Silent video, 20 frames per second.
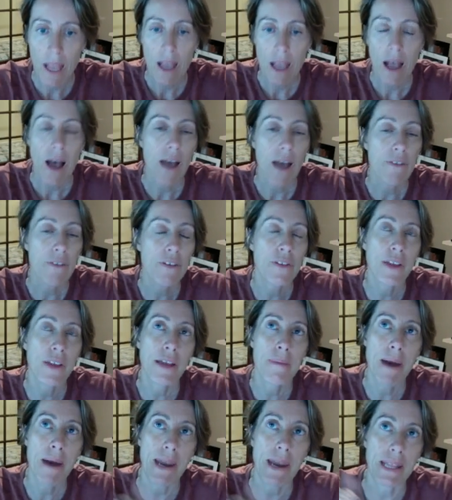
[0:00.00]
If you think
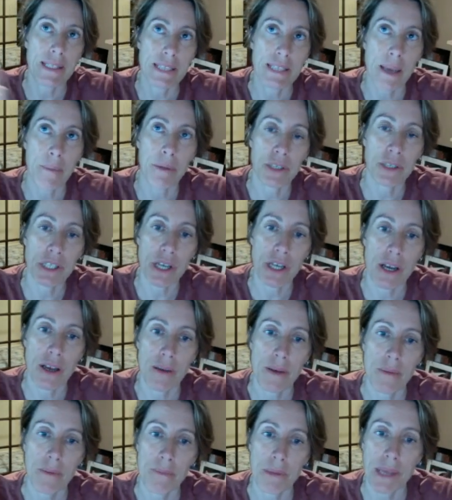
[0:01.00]
about it,
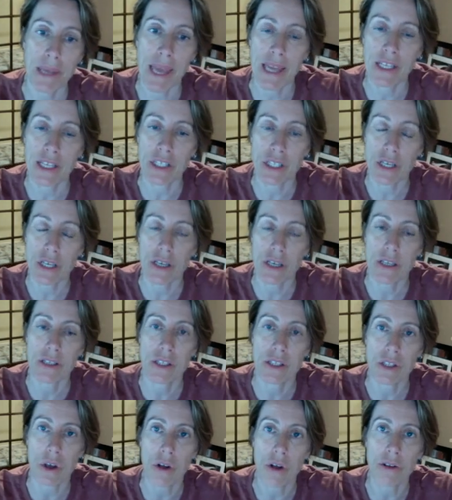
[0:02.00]
temperature, pH, and
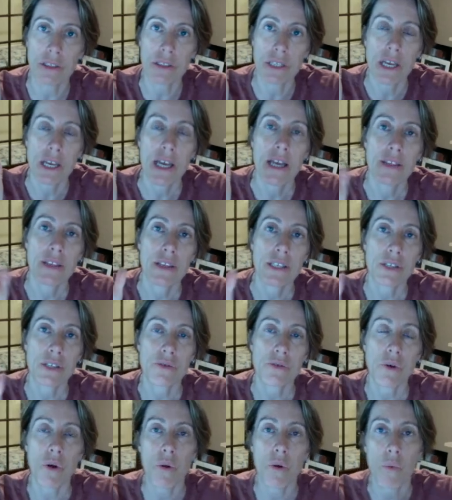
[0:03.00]
salt, these are
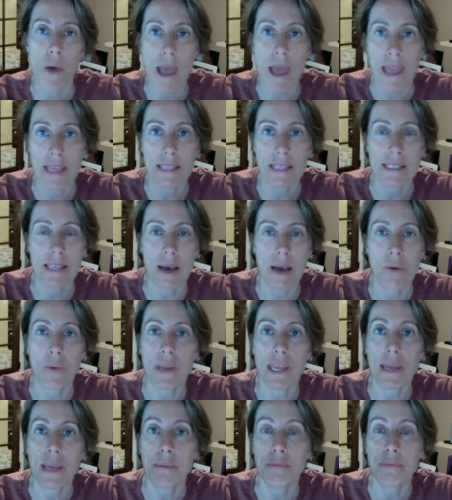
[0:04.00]
all ways that
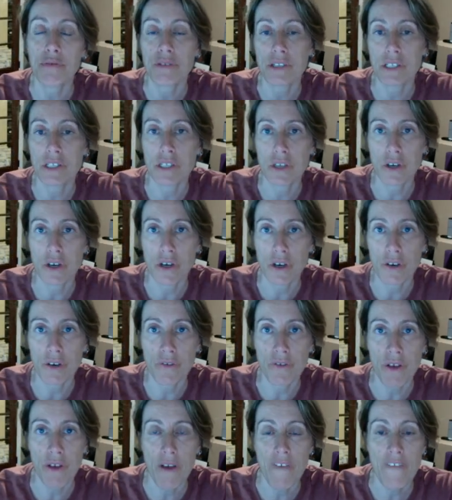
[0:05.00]
we
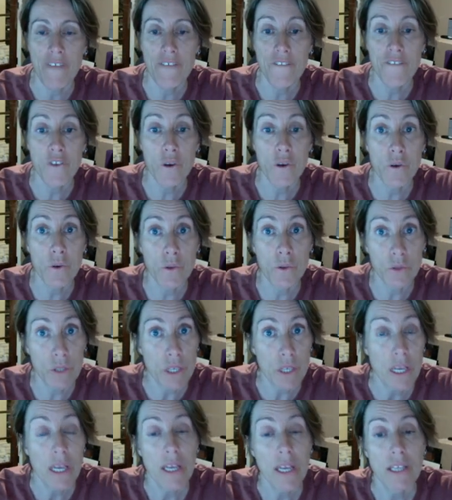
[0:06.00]
preserve food.
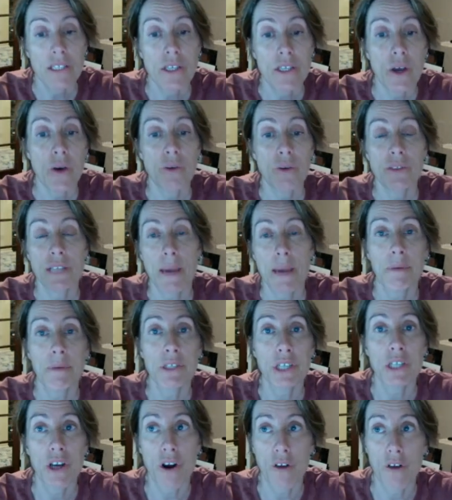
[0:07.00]
So
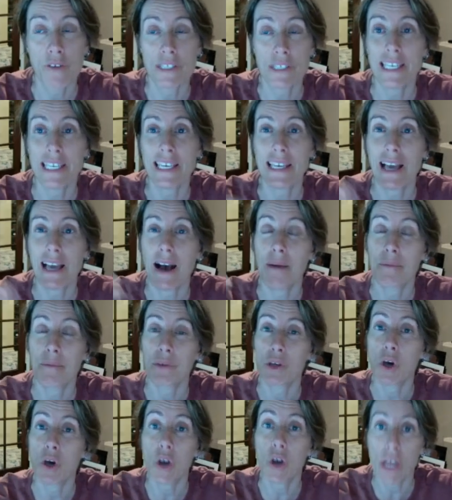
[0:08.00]
temperature, obviously
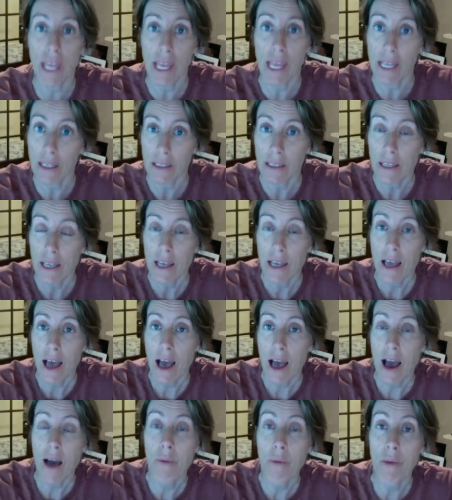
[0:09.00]
cooking,
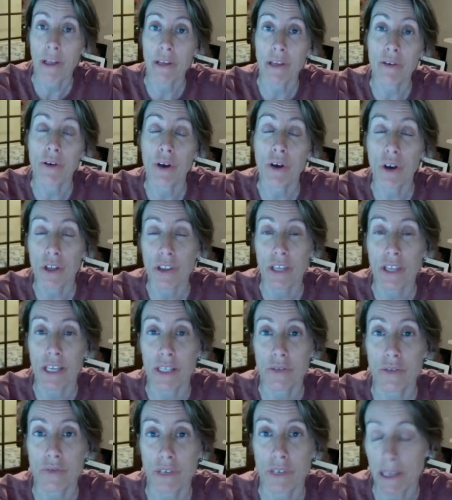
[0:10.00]
and when you cook
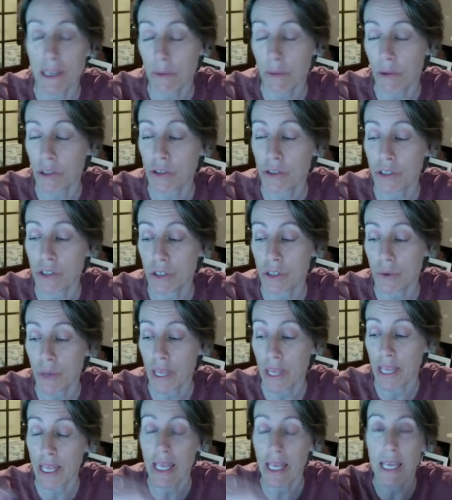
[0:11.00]
things, really what you're
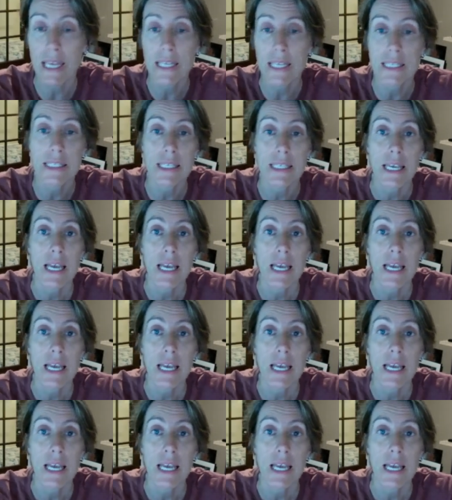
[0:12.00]
doing is